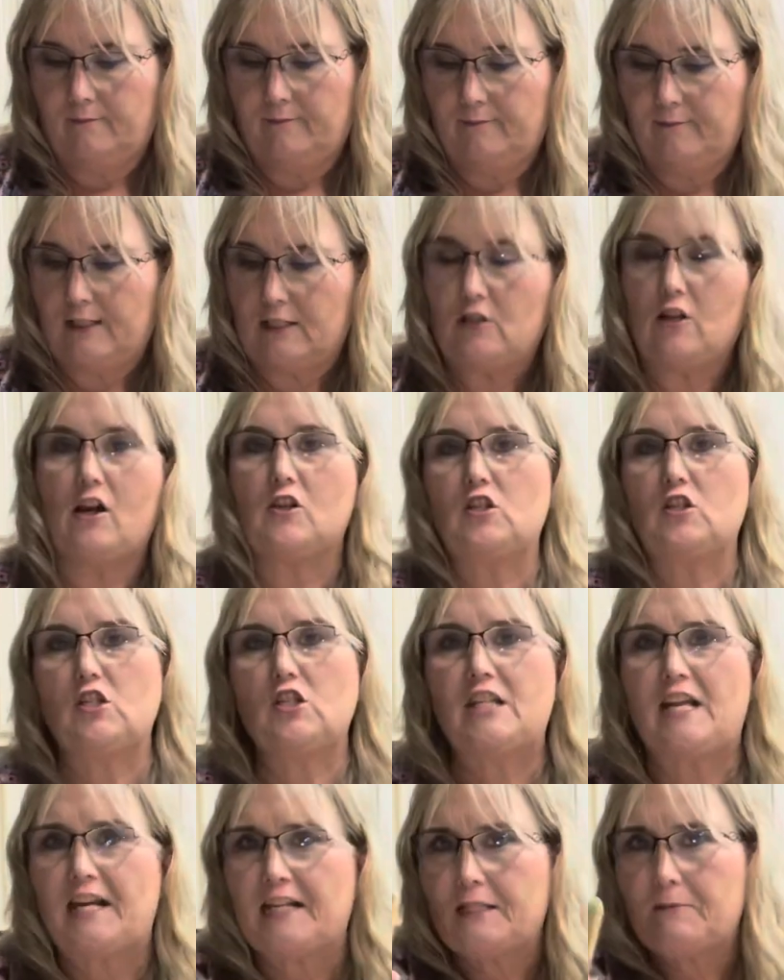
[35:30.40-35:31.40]
As long as you
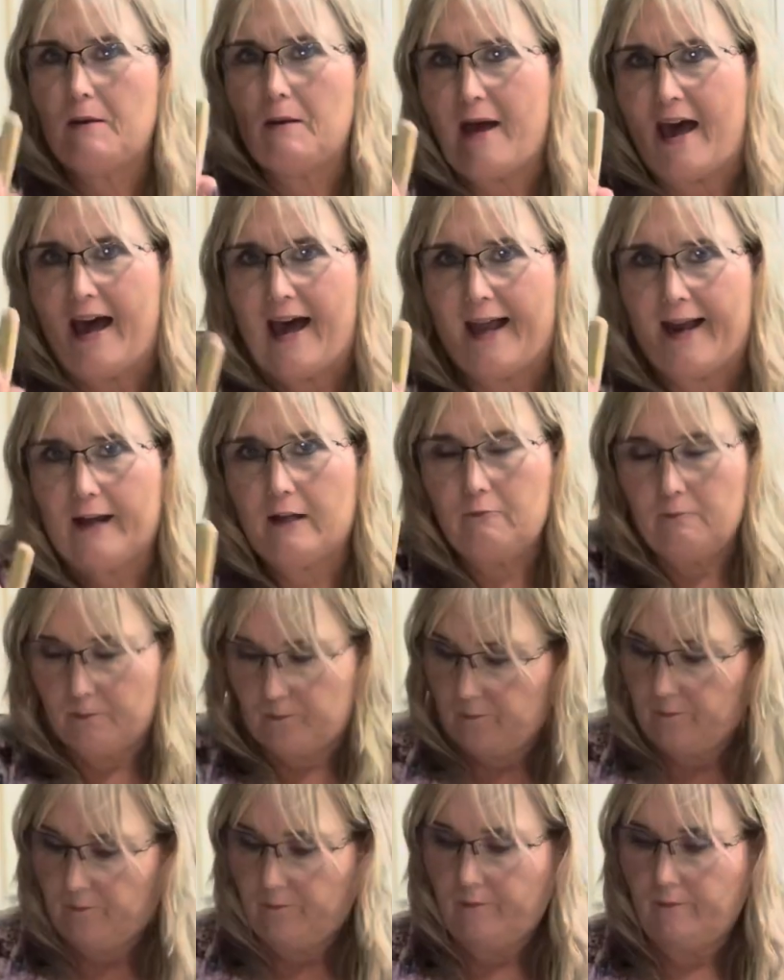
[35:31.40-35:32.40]
text me back.
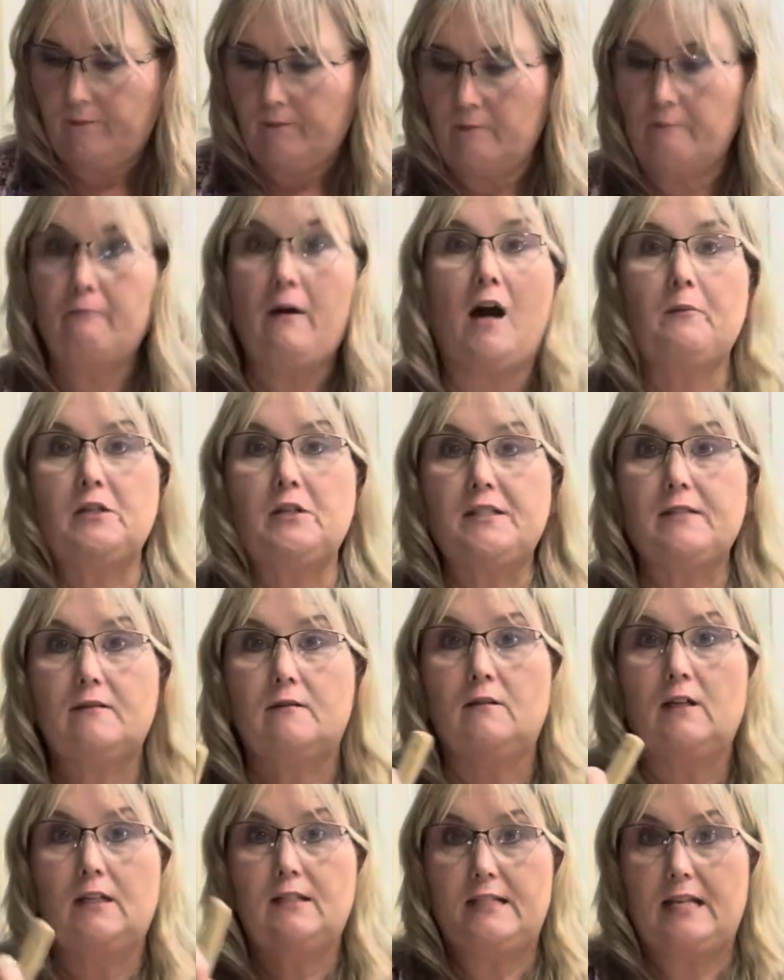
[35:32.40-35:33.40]
Mamas,
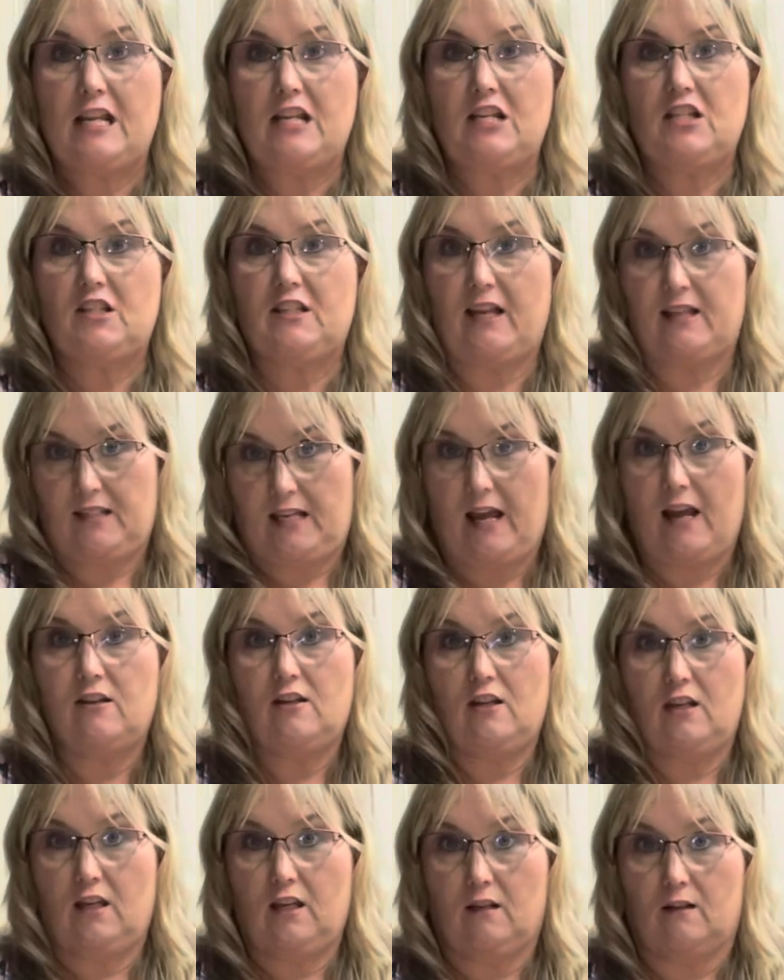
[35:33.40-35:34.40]
daddies, that's how you
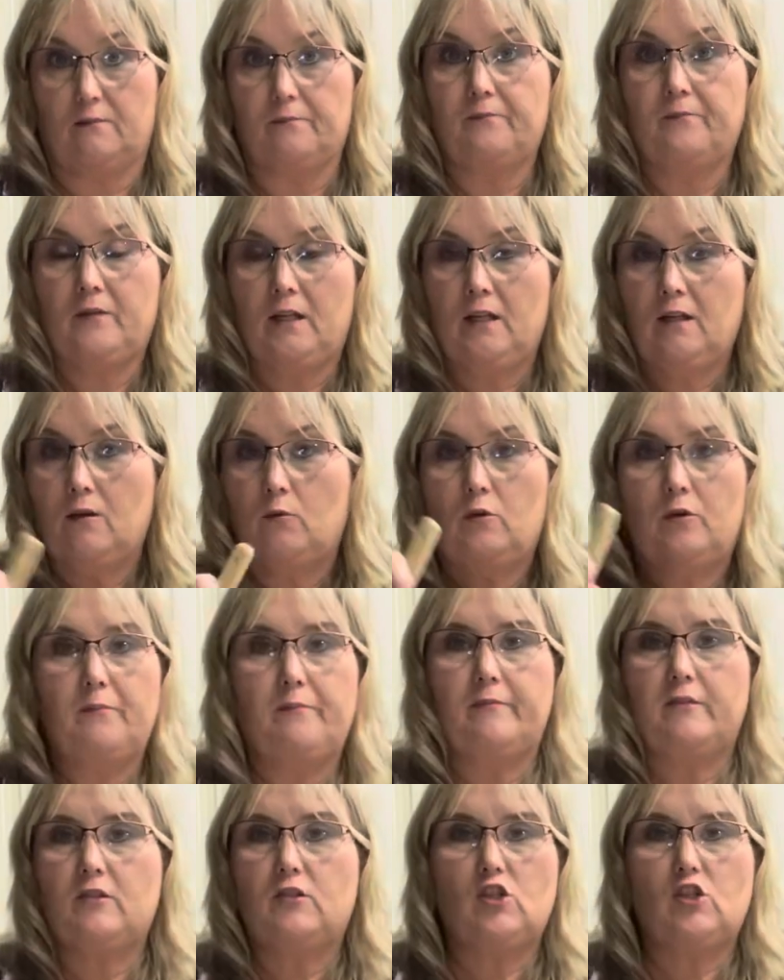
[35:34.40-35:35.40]
get them.
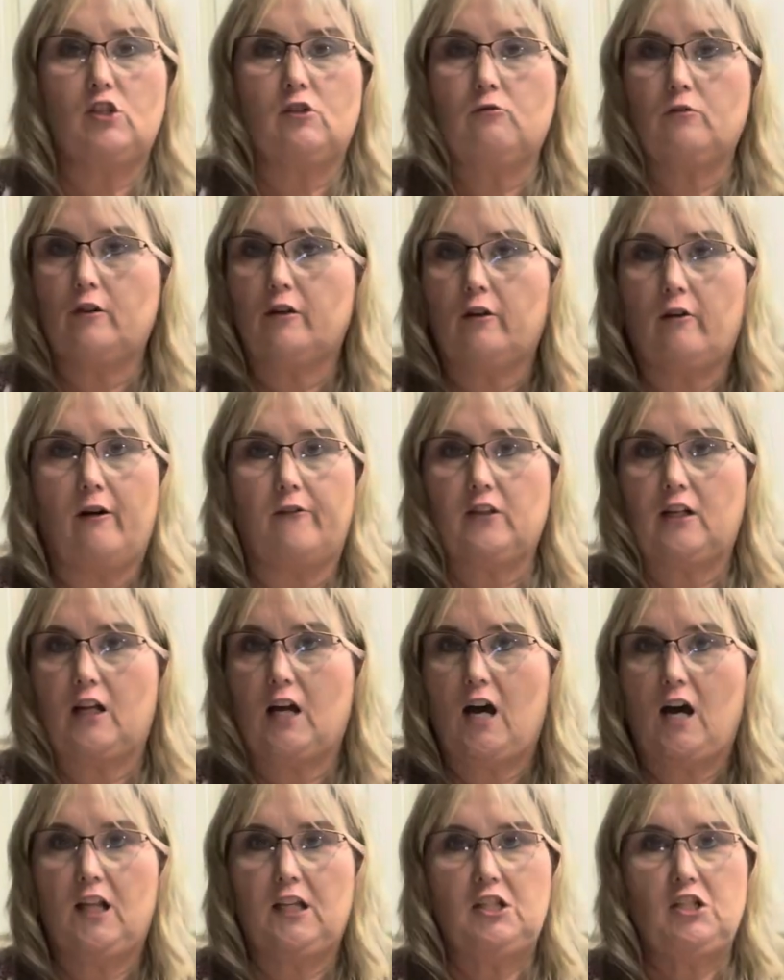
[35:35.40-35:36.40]
When children go off to
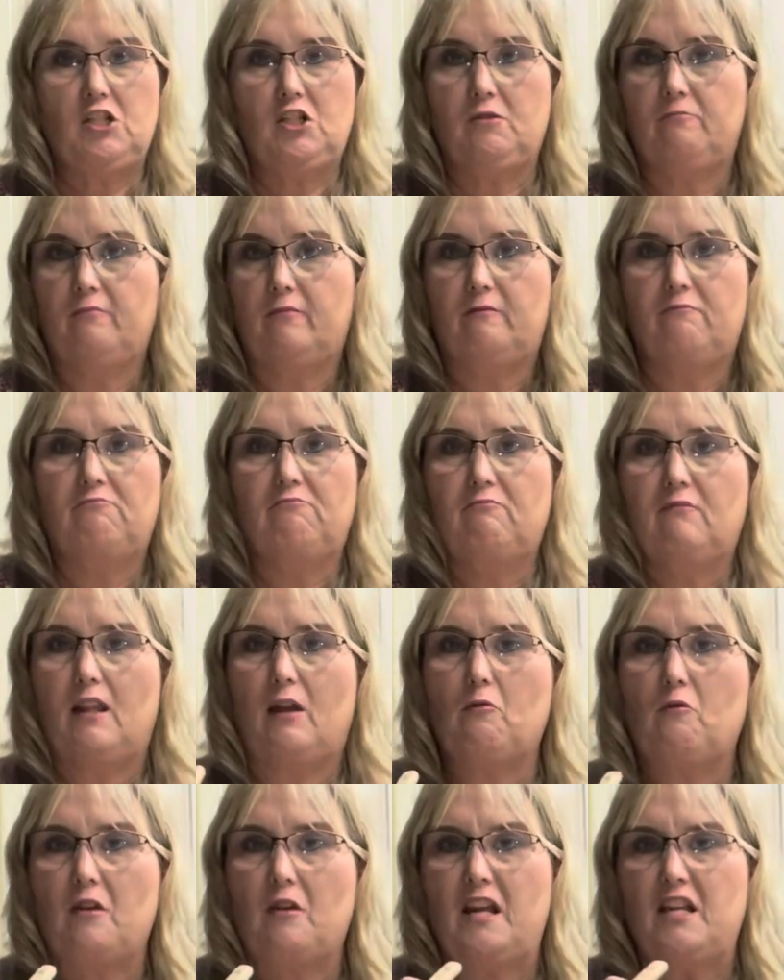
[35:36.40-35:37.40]
college, they
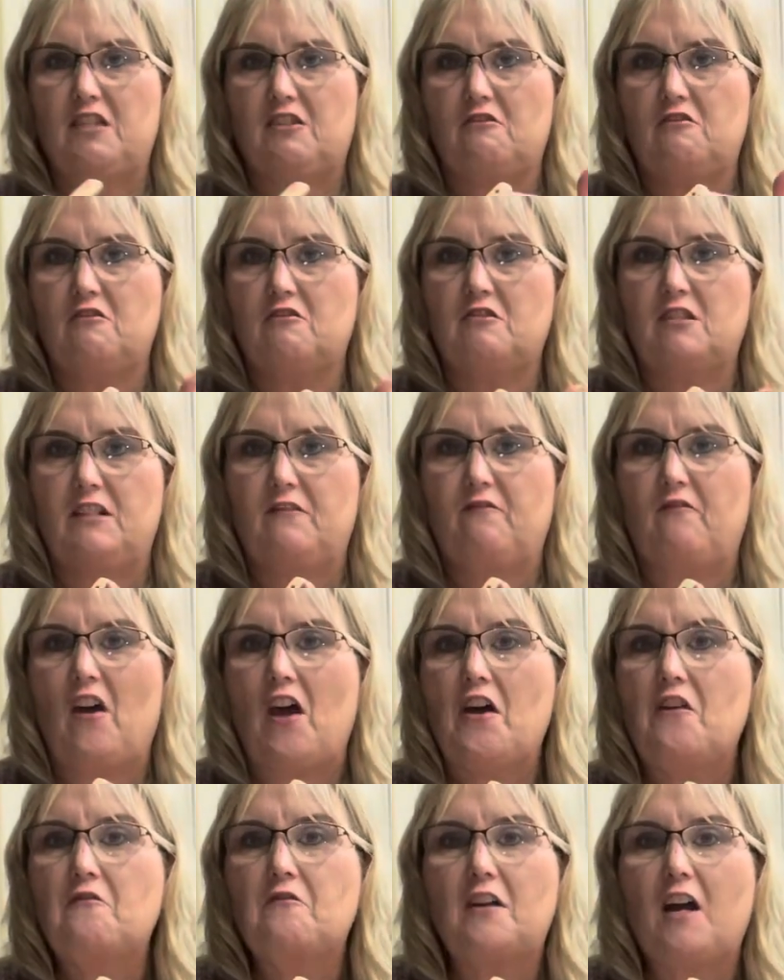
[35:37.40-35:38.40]
won't answer your
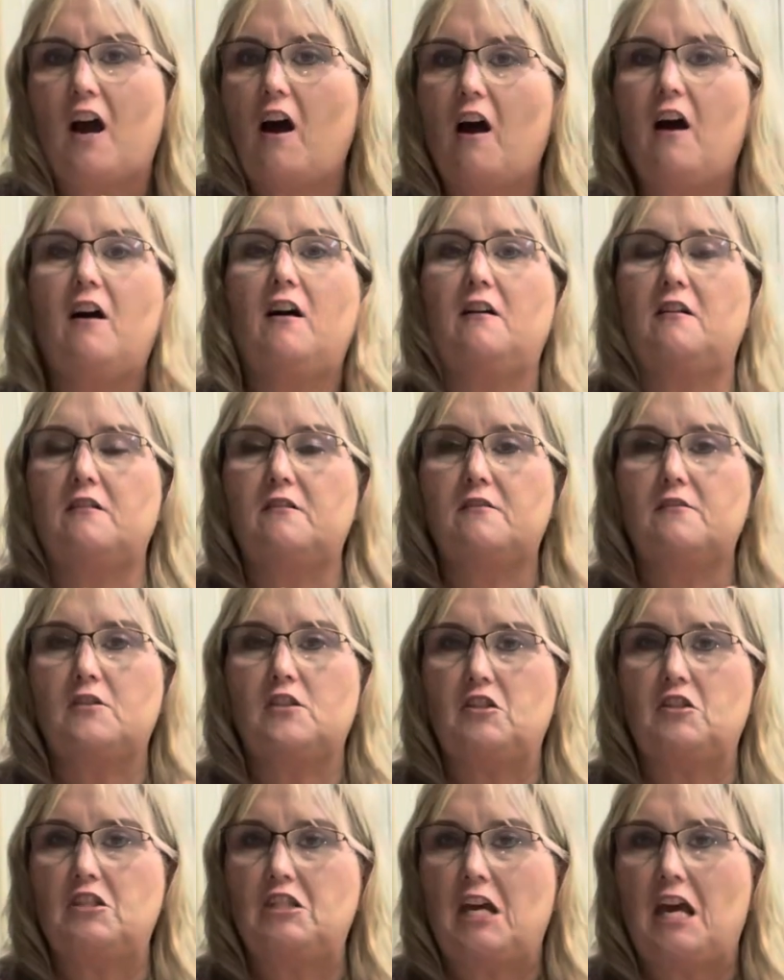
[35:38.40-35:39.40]
phone calls,
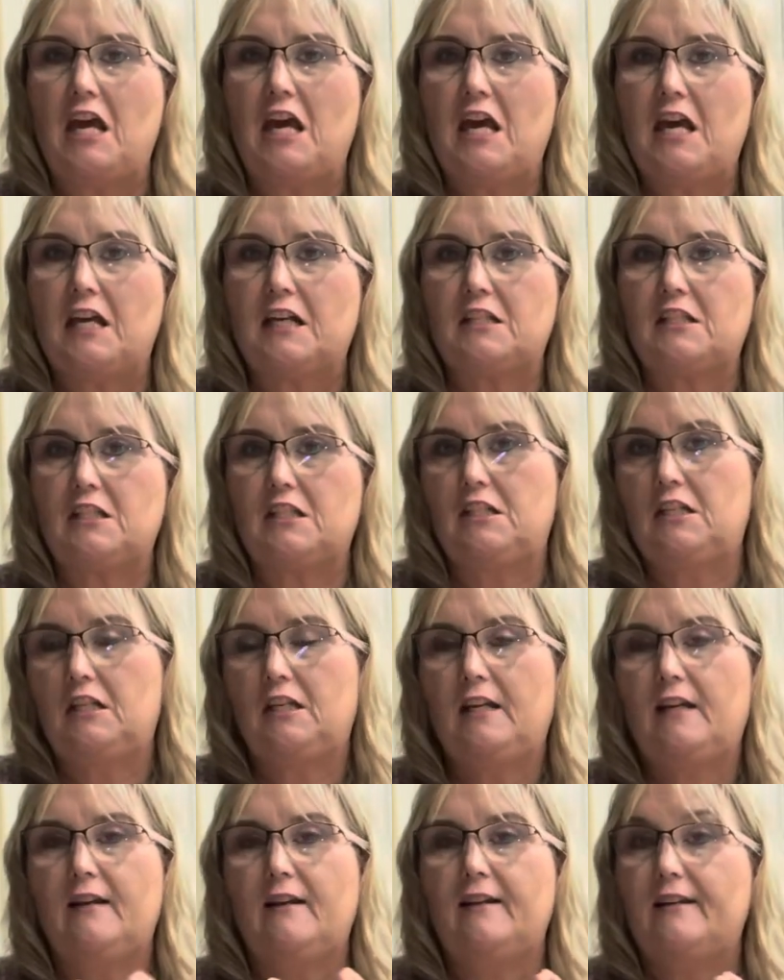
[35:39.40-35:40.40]
text.
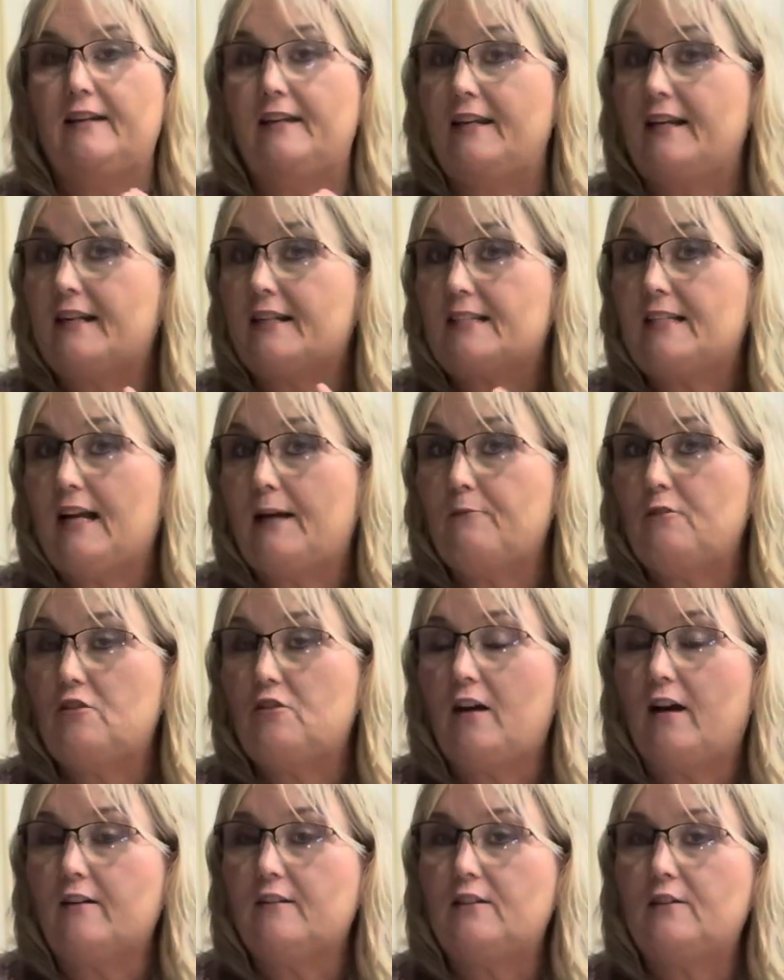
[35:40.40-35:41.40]
The next time you
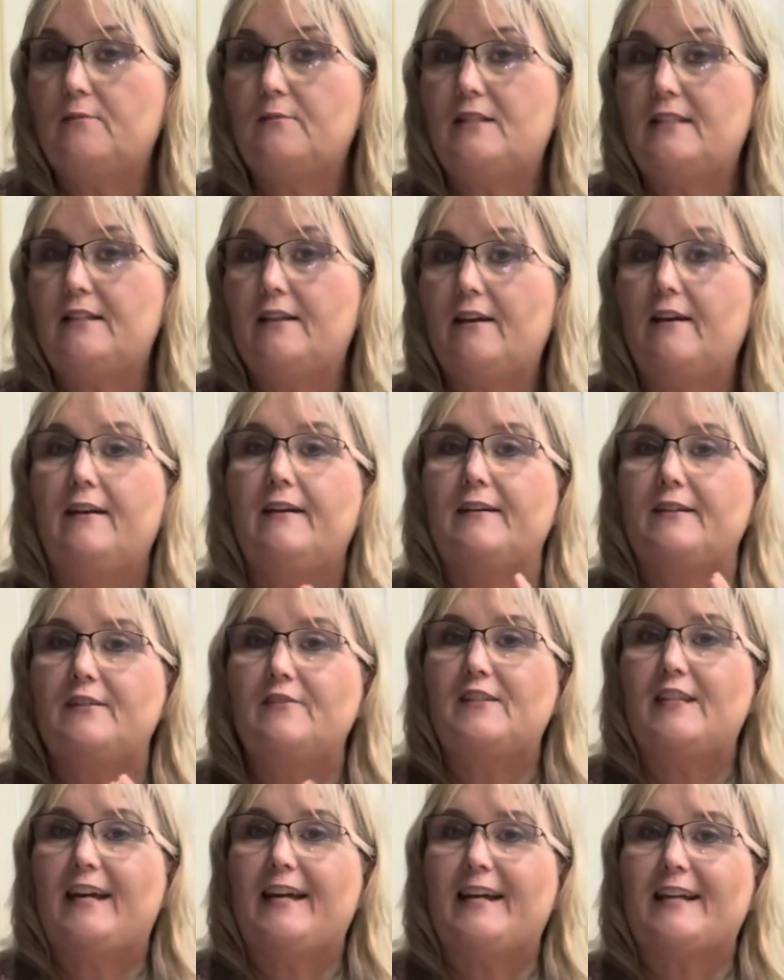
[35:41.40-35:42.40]
talk to them, you
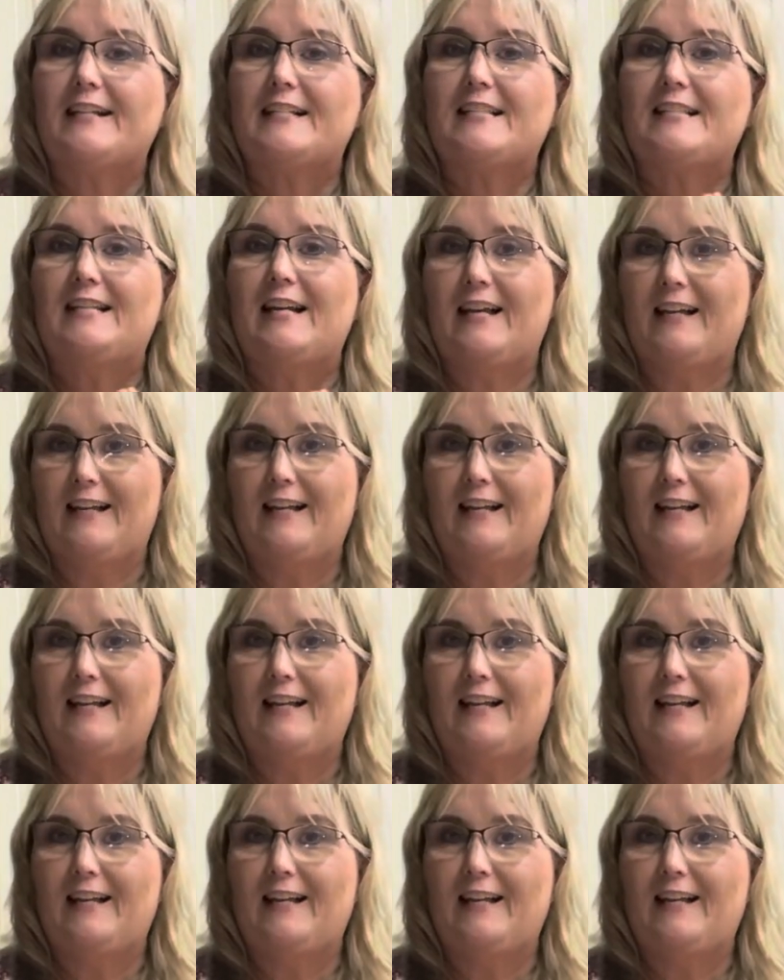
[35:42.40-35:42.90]
text,